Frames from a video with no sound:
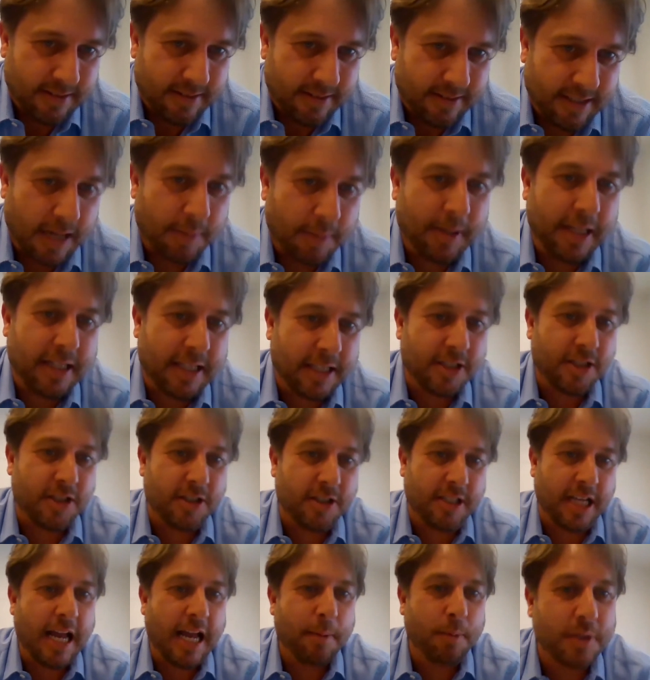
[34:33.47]
How many kitchen
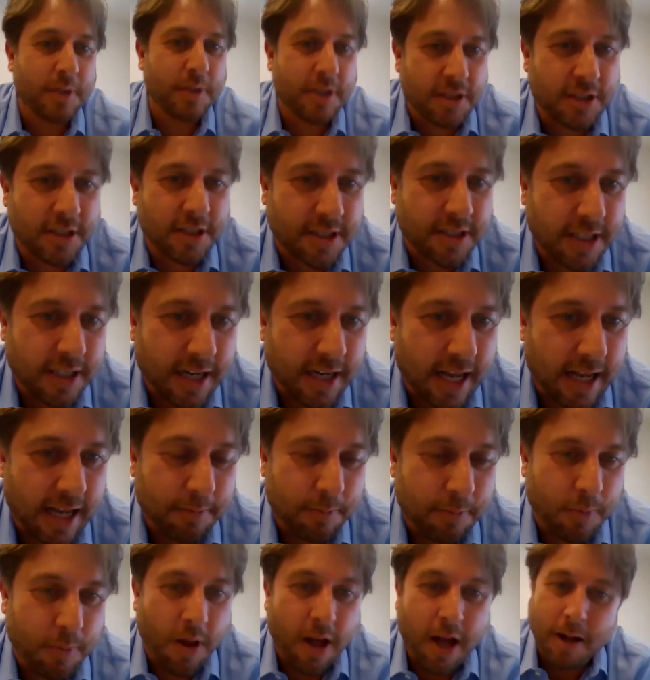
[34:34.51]
tables did you sit at?
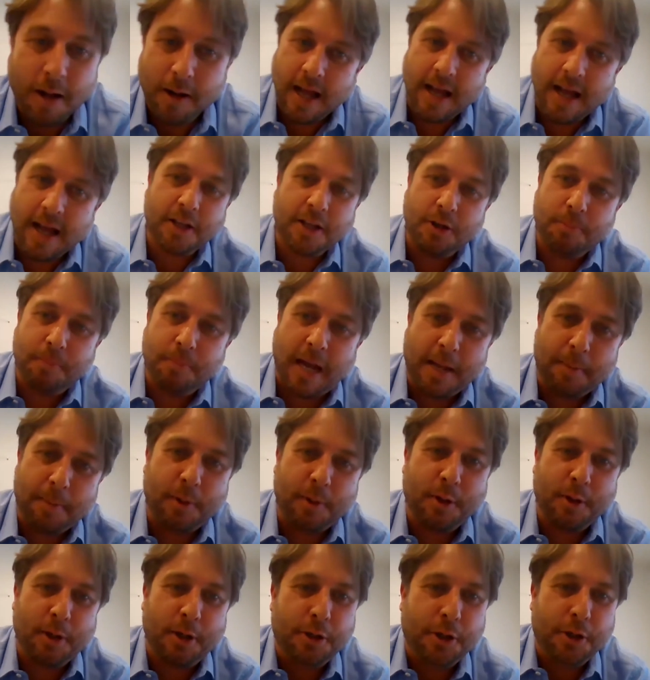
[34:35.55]
Well, I'd argue maybe
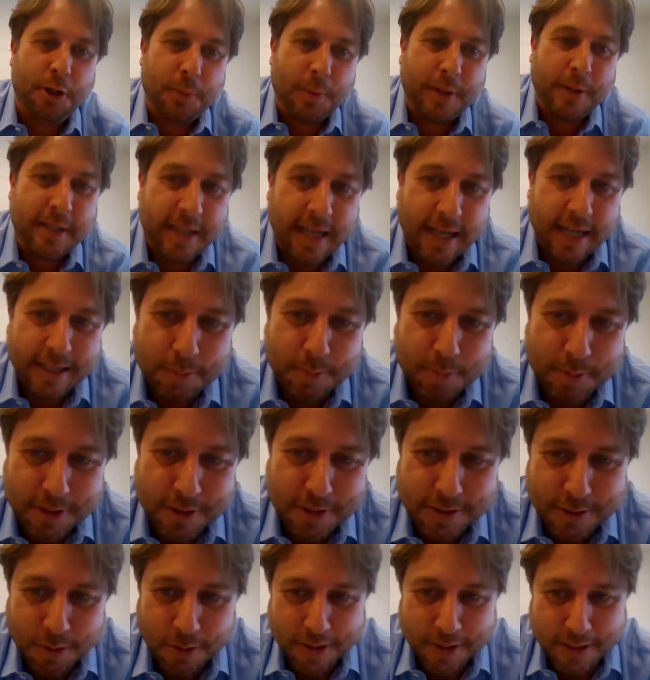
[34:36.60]
you've got a new index, which
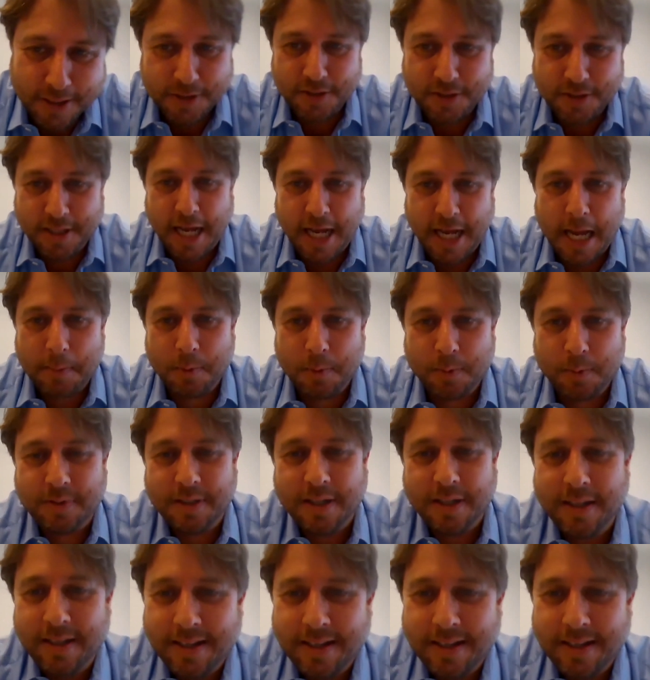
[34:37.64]
is not kitchen tables,